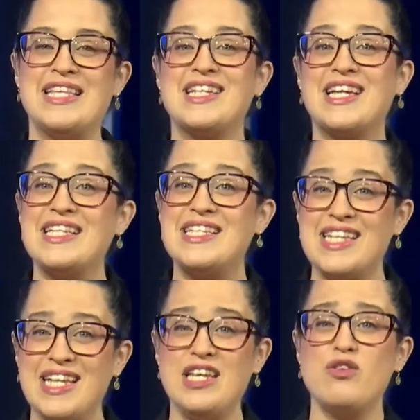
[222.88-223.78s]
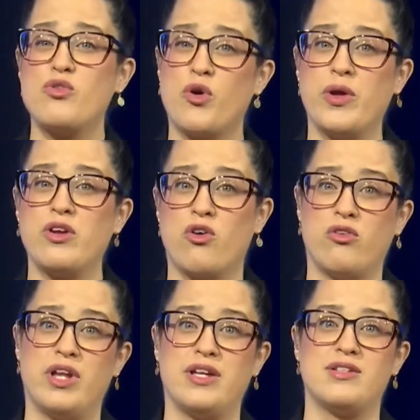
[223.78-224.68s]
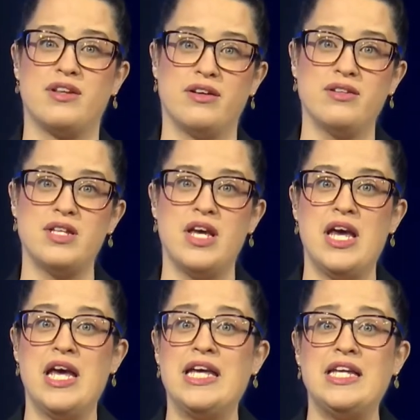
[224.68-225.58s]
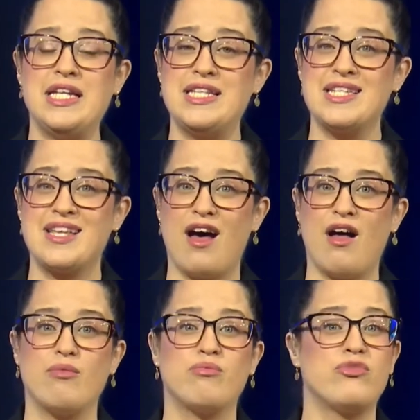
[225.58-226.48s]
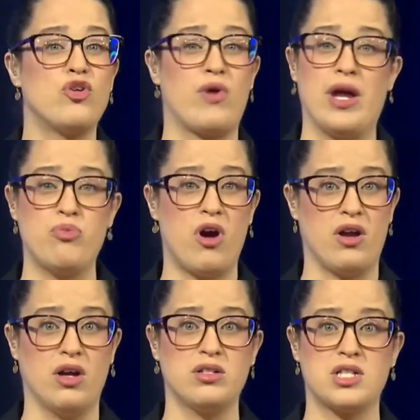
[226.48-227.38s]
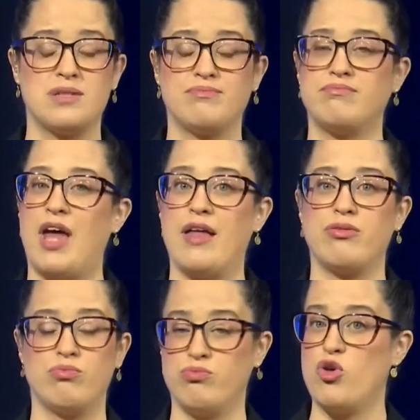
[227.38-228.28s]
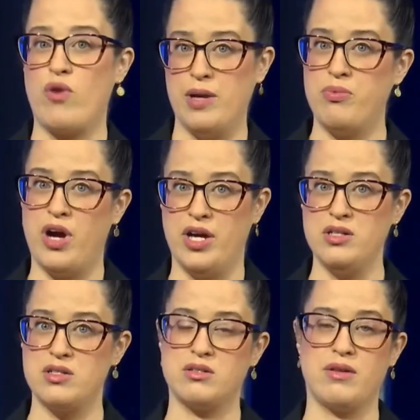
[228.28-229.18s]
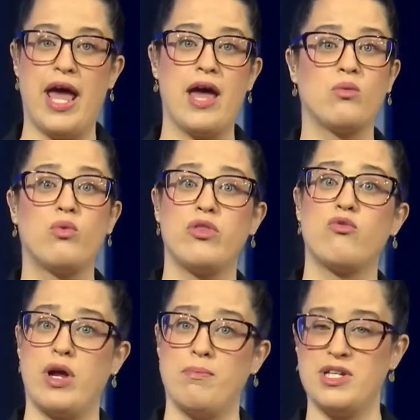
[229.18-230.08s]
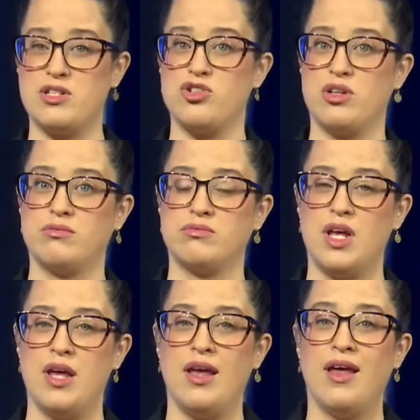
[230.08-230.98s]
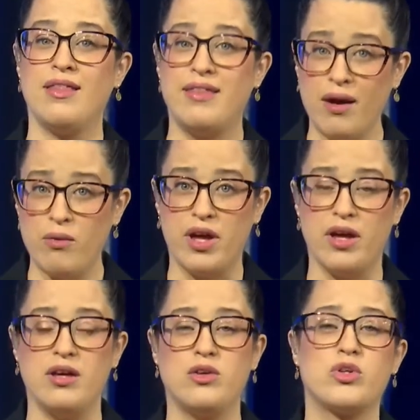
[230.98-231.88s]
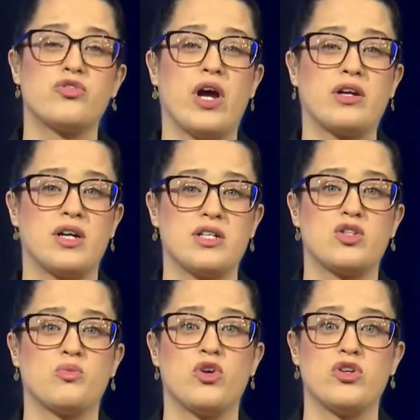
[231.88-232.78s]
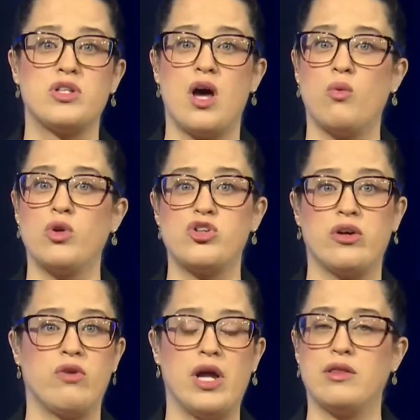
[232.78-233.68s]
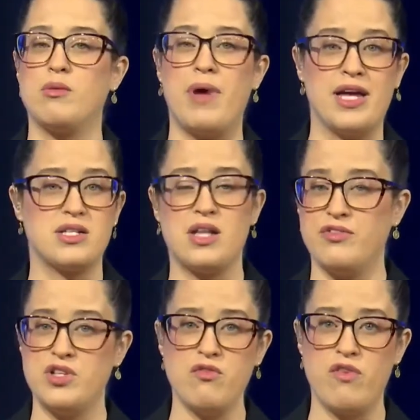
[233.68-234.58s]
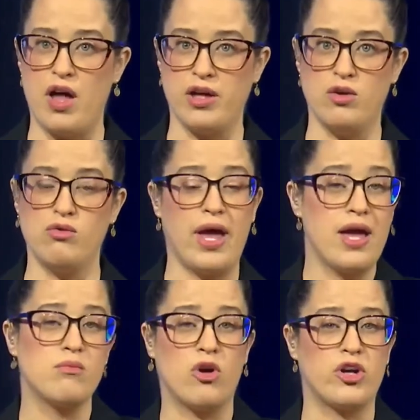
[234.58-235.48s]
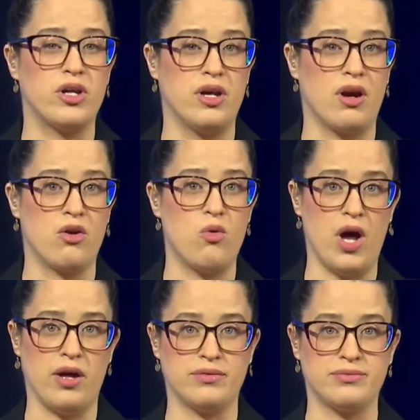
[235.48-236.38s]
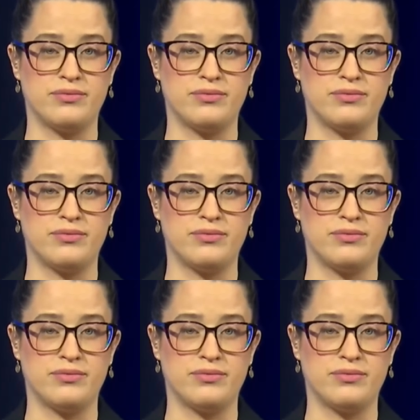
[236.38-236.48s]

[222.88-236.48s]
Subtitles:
To continue growing your online sales, you need to sell the right products at the right price and with the right messaging. That way, you'll attract customers that will generate the best lifetime value and marketing ROI.